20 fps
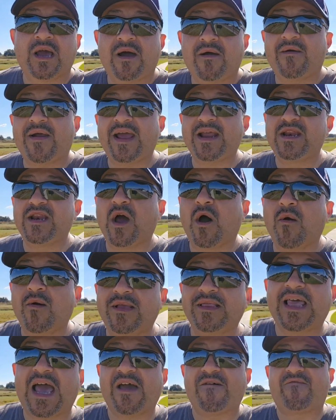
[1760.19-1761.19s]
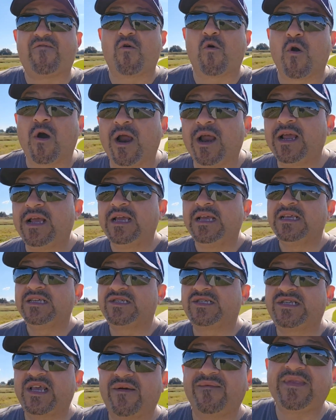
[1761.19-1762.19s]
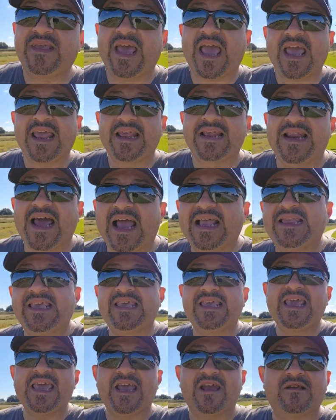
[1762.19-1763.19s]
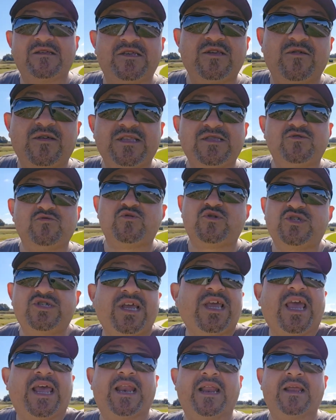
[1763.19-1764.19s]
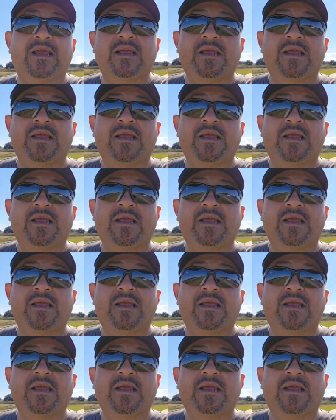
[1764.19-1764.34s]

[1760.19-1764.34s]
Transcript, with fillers: All right? Knowing that for 70, 80, 90 years, you didn't do shit.